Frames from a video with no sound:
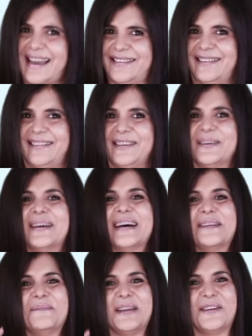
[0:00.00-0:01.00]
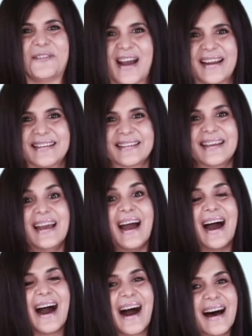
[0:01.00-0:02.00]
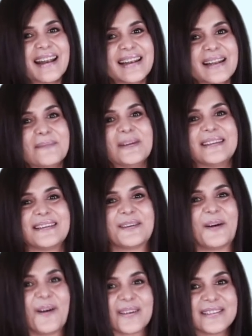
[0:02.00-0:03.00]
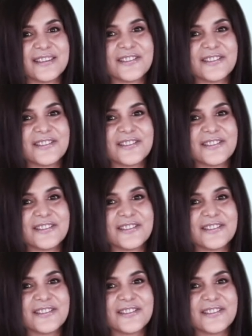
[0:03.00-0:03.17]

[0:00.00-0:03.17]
Yes, you heard me right. Unlimited